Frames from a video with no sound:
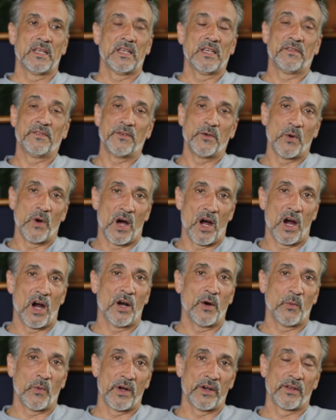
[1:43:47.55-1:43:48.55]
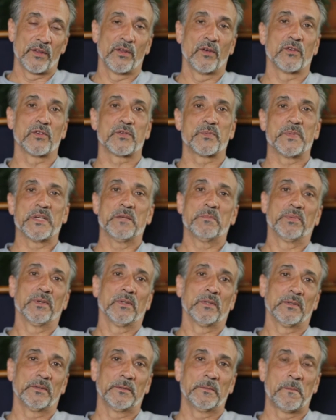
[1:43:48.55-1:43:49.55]
if you are one of those
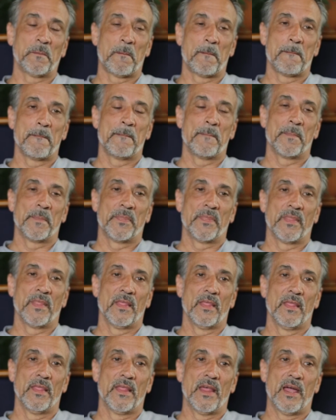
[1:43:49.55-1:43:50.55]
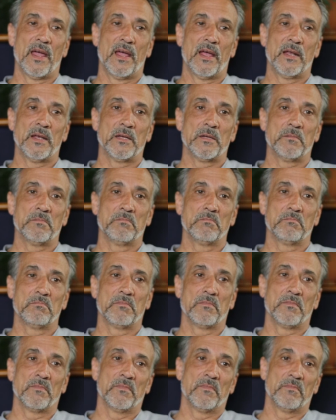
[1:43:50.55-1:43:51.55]
people, then
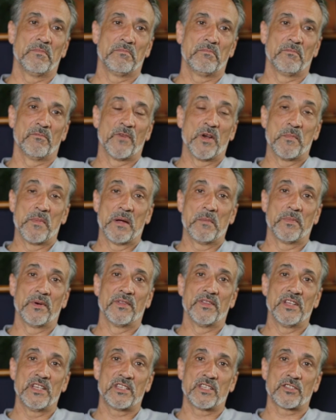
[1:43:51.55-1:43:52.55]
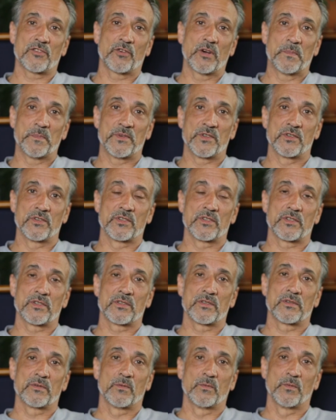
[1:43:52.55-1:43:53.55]
remember these
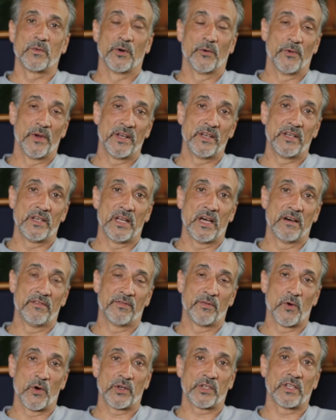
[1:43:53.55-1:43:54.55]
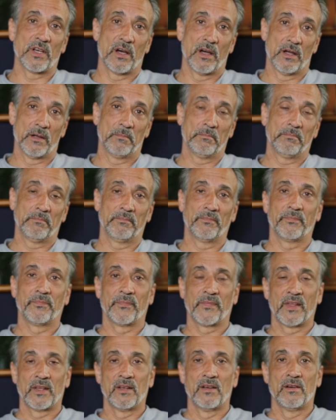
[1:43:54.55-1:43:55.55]
scriptures were written aforetime
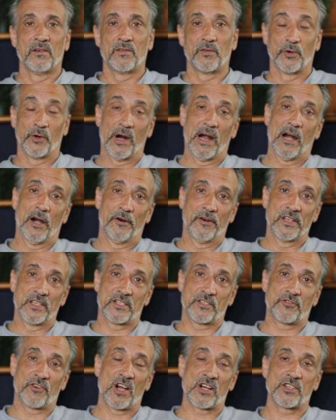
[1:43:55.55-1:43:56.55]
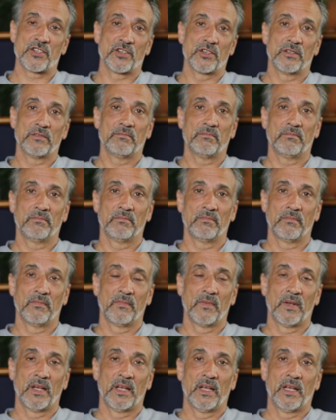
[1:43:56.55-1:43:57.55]
for our instruction
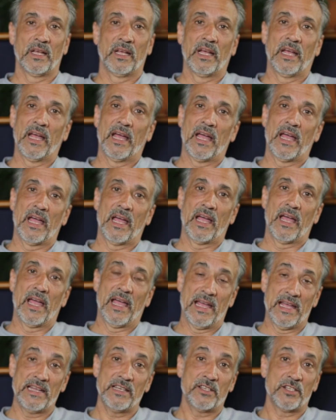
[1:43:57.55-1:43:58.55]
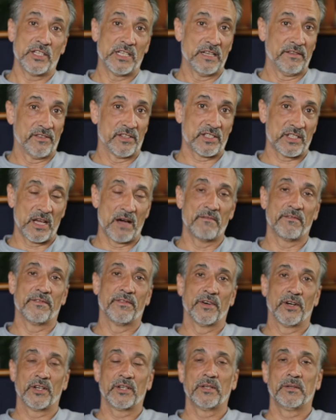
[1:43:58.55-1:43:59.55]
and to give us
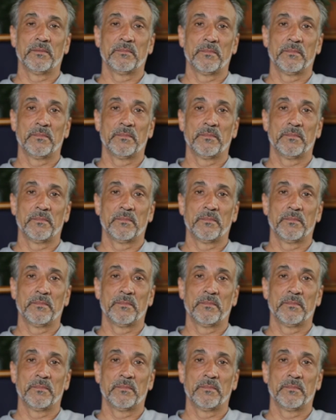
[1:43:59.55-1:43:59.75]
comfort